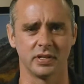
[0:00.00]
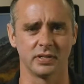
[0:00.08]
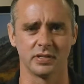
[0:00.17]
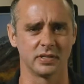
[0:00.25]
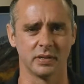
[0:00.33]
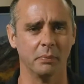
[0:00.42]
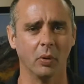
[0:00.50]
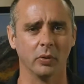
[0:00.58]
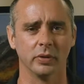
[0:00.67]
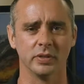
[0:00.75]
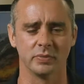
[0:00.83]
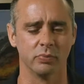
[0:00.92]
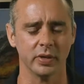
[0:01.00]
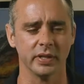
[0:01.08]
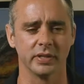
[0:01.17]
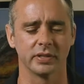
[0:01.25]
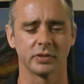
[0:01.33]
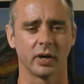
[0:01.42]
It's as important as
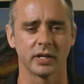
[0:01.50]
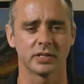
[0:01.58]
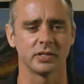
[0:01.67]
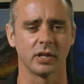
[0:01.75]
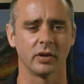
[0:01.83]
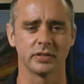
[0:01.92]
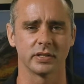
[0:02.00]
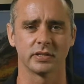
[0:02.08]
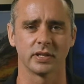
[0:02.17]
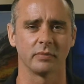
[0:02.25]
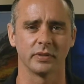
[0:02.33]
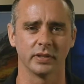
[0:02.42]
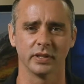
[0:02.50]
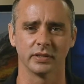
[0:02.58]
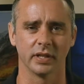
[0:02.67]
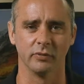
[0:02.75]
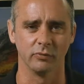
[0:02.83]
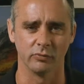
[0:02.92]
breathing to us. You know, it's something
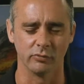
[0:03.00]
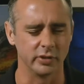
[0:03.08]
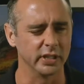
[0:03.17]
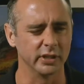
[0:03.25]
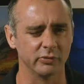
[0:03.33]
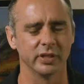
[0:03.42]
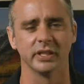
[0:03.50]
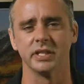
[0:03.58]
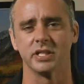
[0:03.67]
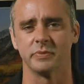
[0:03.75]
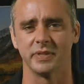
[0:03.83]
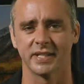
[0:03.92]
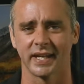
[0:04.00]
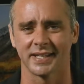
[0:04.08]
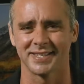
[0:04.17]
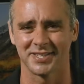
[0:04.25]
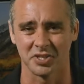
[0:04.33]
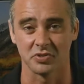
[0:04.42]
that really needs to be
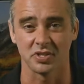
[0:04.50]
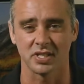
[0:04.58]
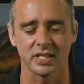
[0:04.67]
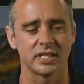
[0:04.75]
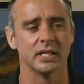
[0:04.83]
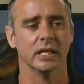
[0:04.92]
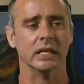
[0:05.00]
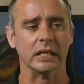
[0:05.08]
taken seriously.